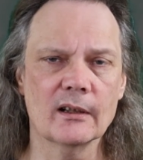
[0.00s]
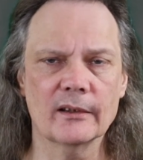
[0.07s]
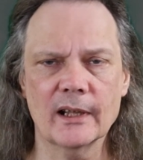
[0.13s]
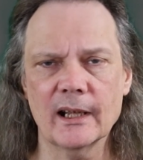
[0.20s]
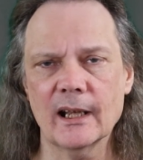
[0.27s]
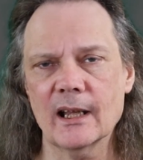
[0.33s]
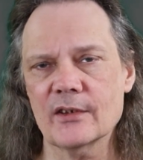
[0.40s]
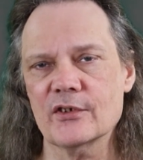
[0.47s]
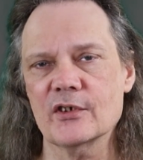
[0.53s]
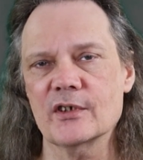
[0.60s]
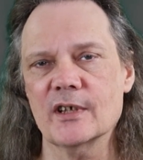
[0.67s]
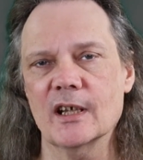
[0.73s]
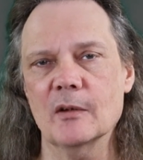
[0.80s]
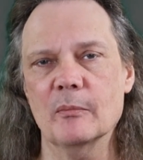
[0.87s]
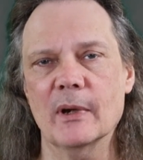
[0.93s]
Lead acid
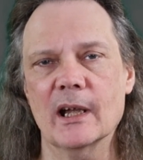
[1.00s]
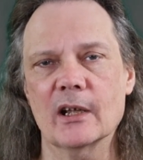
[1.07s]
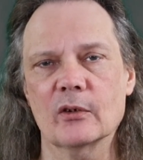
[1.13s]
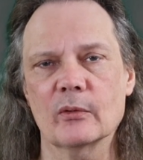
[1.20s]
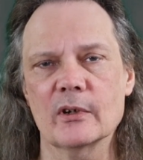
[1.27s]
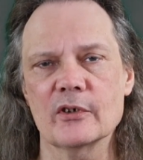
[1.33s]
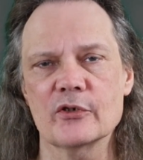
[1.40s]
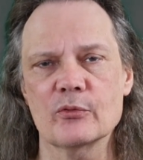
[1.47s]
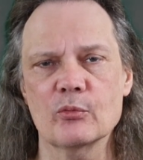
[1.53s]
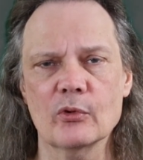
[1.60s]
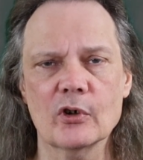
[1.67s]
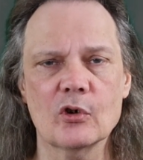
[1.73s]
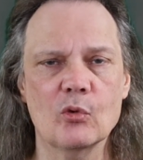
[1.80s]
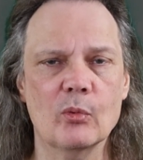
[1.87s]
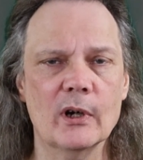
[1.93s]
type batteries
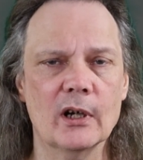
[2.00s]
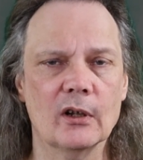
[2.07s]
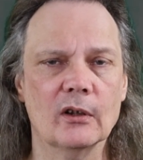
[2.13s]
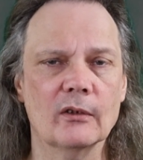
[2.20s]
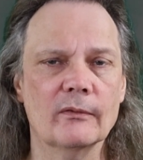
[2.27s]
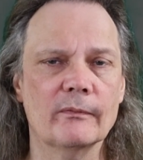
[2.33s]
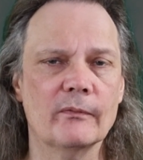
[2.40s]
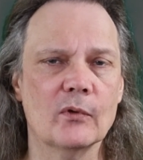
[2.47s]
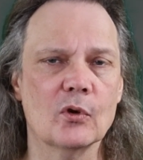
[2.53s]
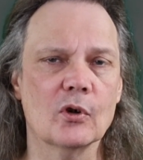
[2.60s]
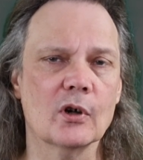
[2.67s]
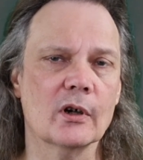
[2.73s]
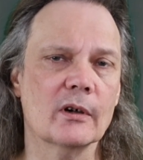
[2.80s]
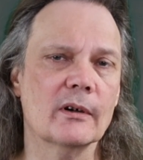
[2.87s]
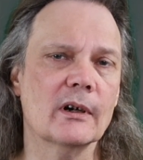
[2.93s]
work well
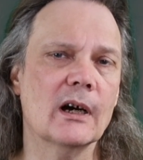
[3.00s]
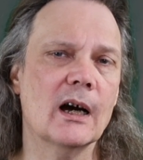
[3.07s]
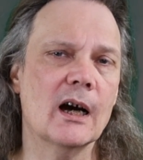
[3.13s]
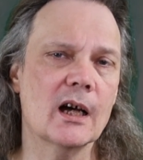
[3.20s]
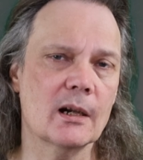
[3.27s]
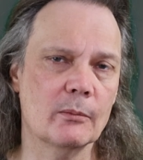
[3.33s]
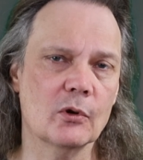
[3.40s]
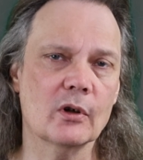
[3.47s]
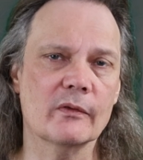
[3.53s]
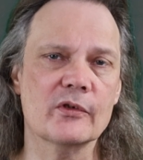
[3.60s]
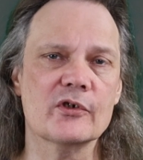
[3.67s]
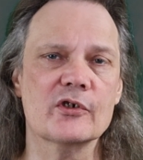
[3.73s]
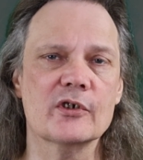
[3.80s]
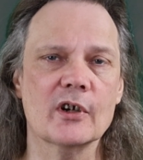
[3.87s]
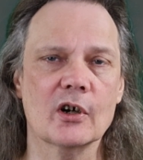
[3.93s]
for automotive
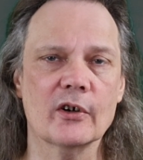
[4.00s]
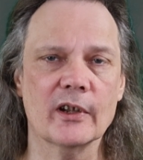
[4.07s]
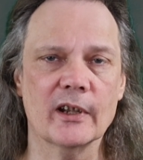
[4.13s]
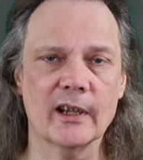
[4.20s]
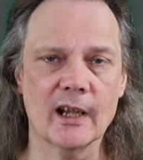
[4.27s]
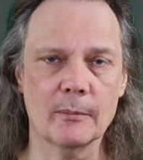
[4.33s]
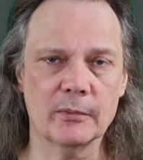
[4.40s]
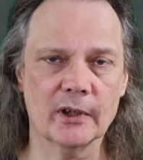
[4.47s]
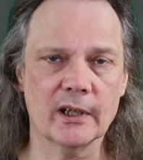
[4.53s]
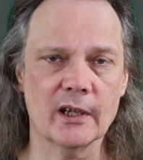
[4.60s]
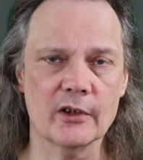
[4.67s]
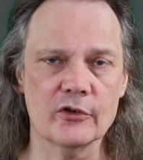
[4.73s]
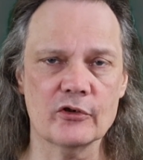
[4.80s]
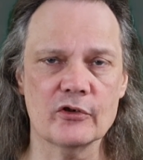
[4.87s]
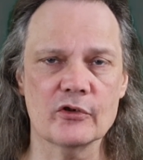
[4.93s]
starting
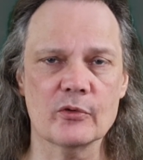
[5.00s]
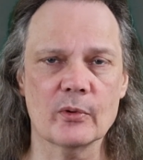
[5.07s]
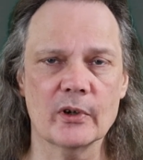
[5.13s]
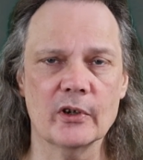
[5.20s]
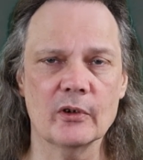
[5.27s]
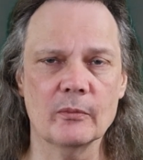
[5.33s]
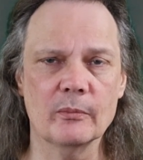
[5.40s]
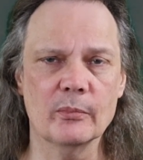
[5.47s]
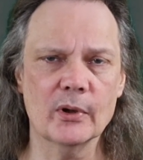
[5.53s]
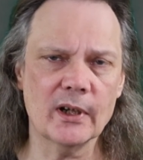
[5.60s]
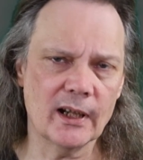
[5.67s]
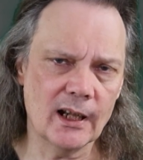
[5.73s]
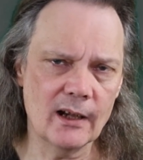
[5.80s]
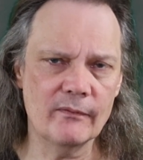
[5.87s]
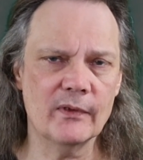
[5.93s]
applications where you put
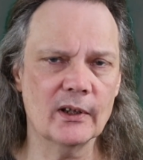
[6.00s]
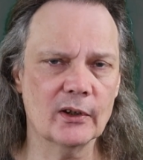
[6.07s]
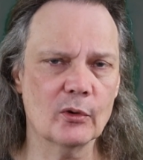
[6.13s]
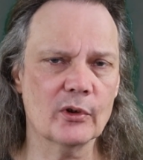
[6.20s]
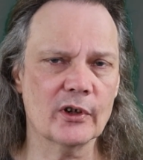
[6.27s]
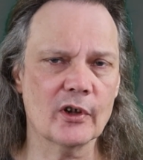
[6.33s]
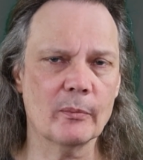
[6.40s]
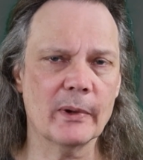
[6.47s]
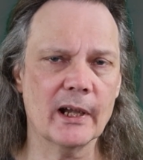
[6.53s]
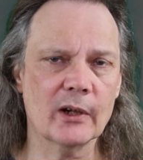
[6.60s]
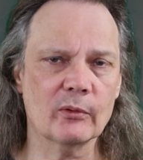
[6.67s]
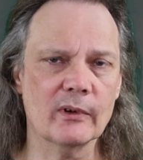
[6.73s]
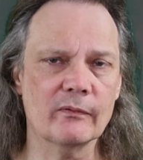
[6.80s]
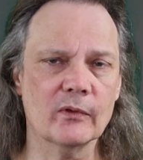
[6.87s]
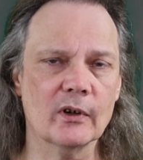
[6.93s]
a heavy load on the
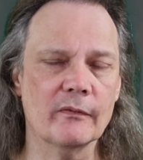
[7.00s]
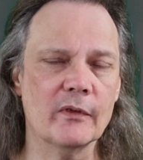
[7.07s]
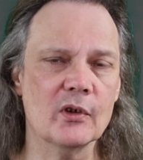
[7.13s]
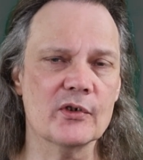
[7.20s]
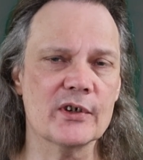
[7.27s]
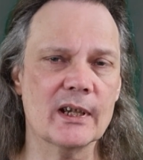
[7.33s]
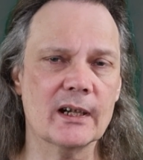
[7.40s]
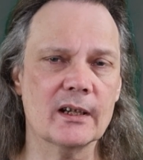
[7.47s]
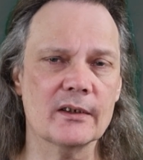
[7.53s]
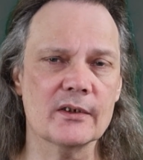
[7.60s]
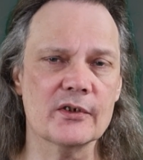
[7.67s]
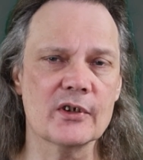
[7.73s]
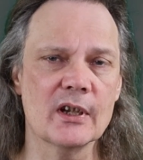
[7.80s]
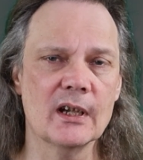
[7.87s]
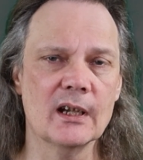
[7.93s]
battery for a few
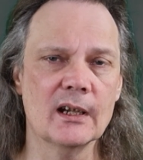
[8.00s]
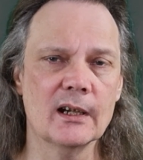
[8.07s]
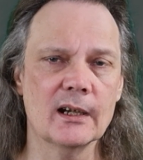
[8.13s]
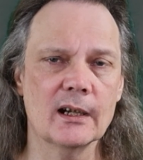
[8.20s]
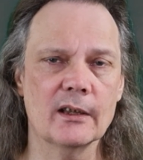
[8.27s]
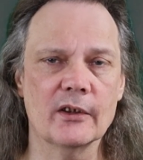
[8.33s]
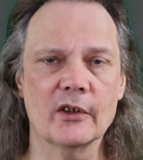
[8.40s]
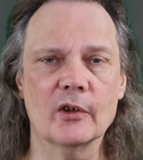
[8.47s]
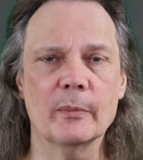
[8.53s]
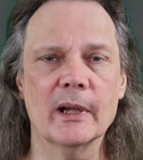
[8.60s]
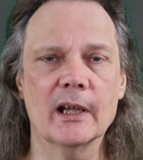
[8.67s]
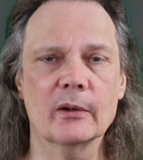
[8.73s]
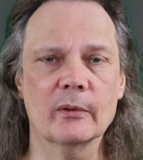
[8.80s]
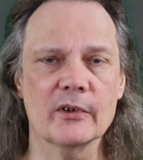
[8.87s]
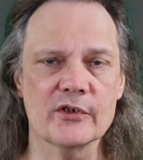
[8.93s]
seconds and then the
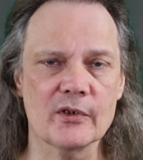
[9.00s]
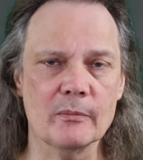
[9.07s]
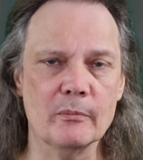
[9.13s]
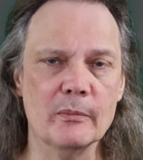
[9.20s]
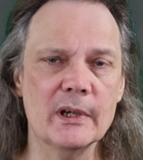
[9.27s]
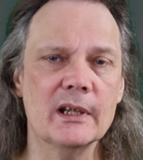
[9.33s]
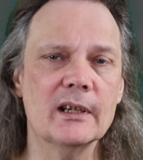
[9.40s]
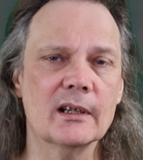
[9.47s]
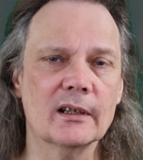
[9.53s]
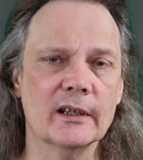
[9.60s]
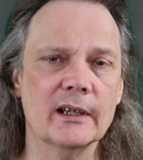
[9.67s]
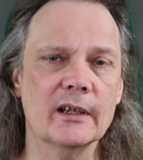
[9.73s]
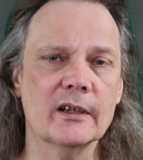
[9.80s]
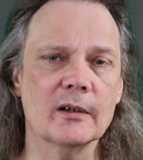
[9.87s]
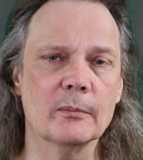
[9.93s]
battery is
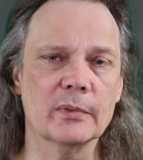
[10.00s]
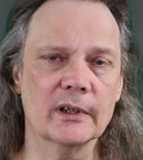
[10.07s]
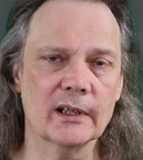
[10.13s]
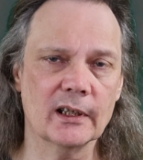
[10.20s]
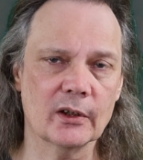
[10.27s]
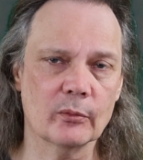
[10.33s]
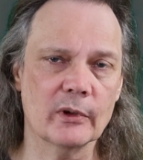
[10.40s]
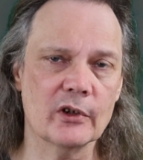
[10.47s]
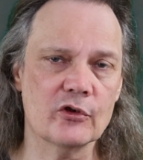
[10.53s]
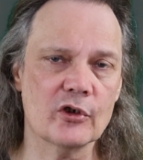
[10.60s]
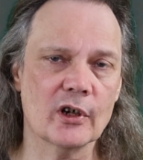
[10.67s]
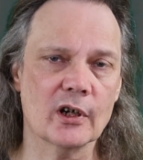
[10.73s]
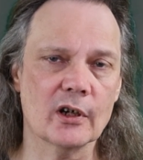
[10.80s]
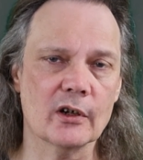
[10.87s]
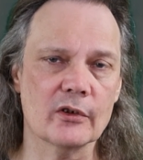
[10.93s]
immediately completely
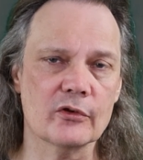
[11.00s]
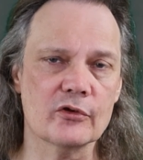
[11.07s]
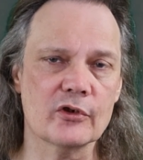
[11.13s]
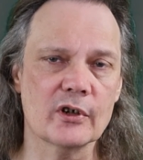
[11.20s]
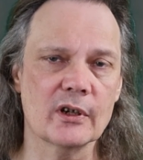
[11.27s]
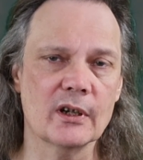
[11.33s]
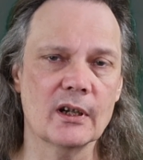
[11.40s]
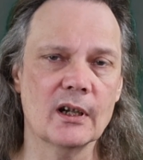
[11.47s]
recharged.